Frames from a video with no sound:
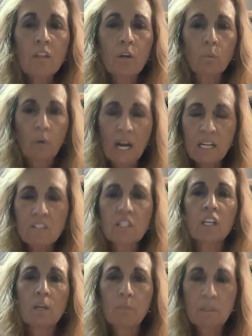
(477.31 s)
The rug is
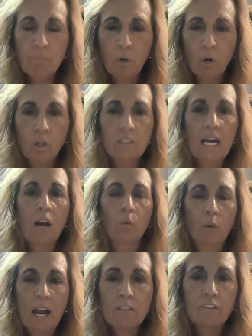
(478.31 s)
going to be pulled out
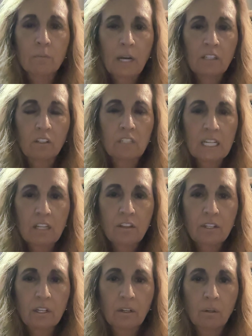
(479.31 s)
right from
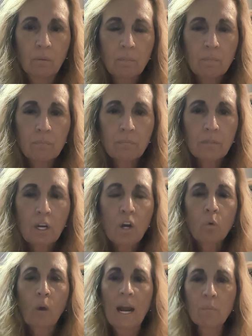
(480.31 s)
underneath you.
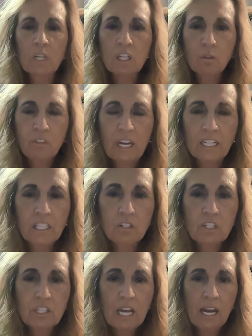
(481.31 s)
Right when you think you
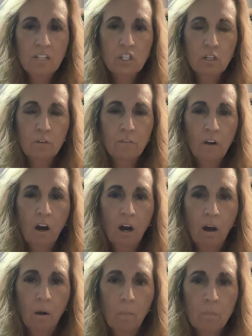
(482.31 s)
stand, you
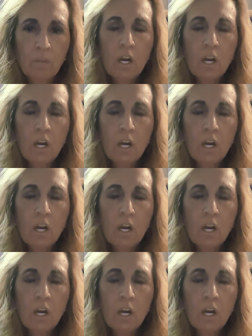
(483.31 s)
fall.